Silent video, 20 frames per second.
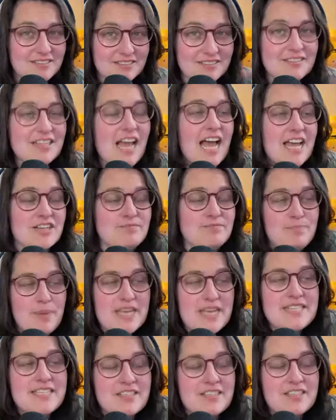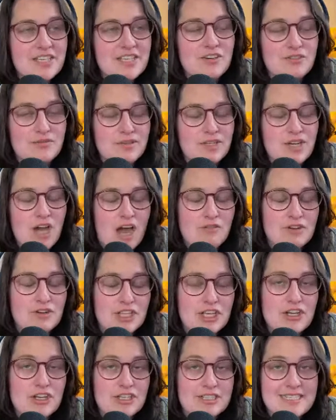I basically got
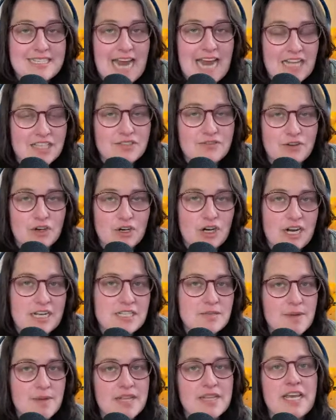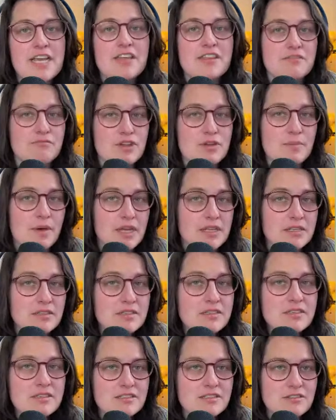really good stats for her. I spent like 3
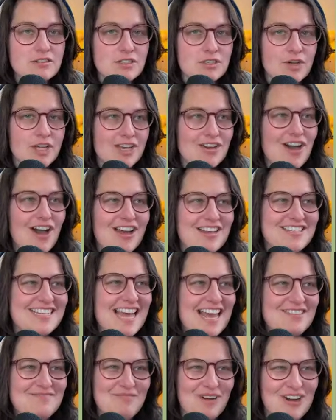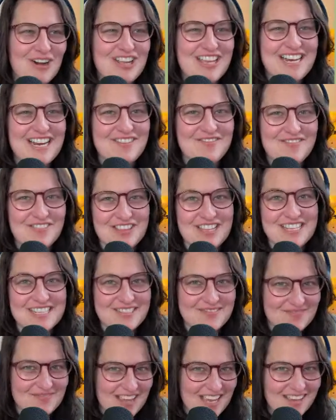months doing content marketing for
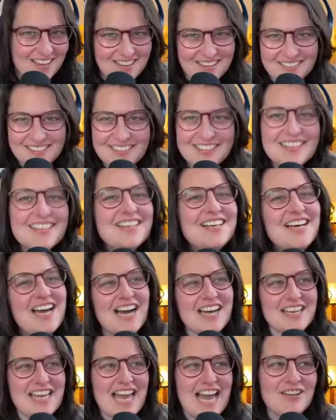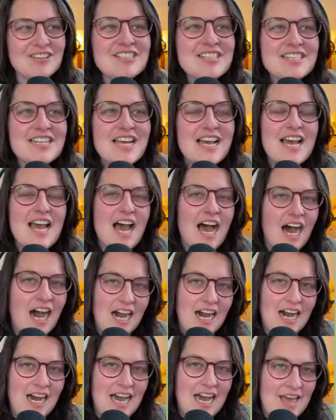this fake account.
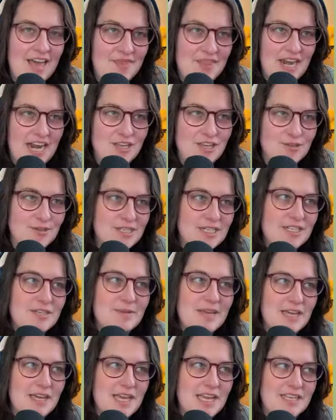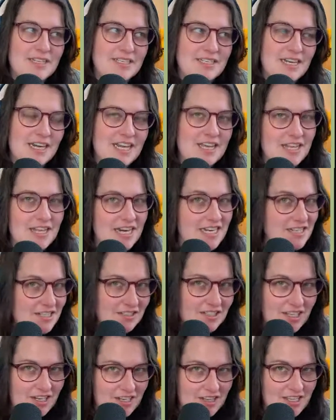And then I used it to make a case study, and then I
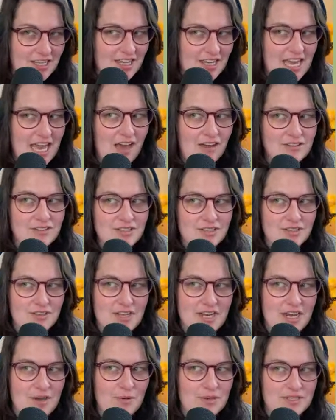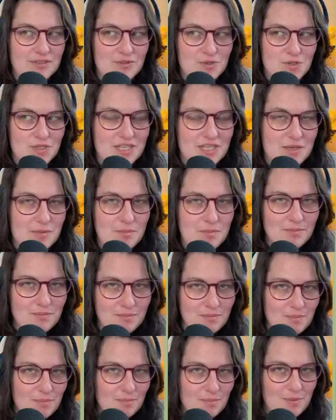deleted the account so that I wasn't just like
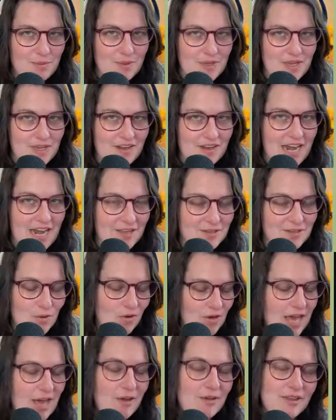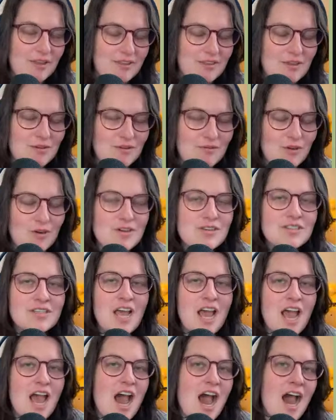being an asshole out in the universe.
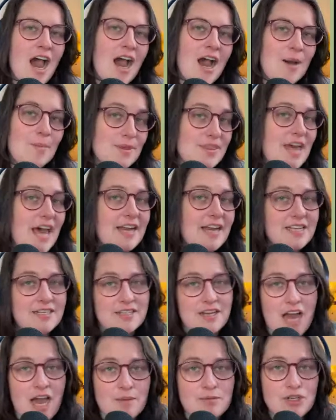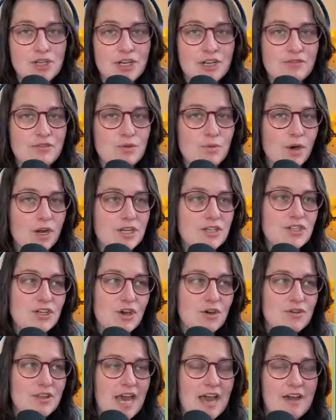But that is an option if you wanted to
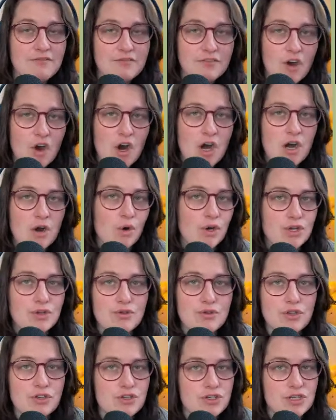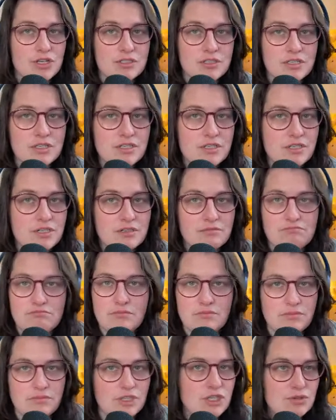go that far, or you could just
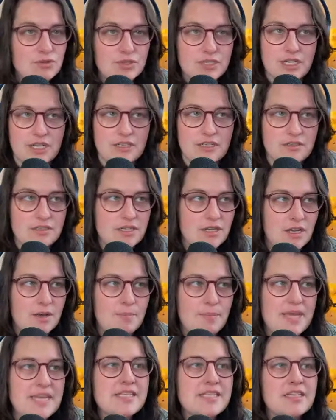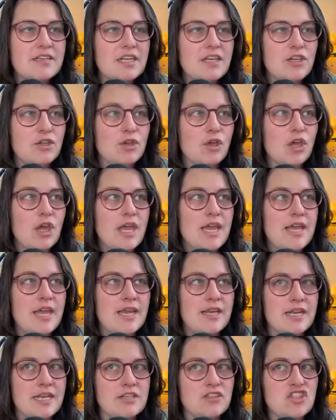use it to basically,
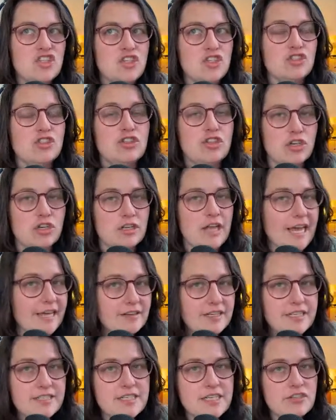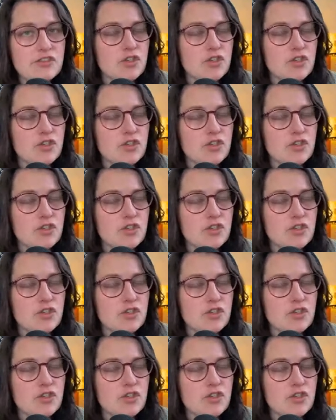it needs to look like LinkedIn.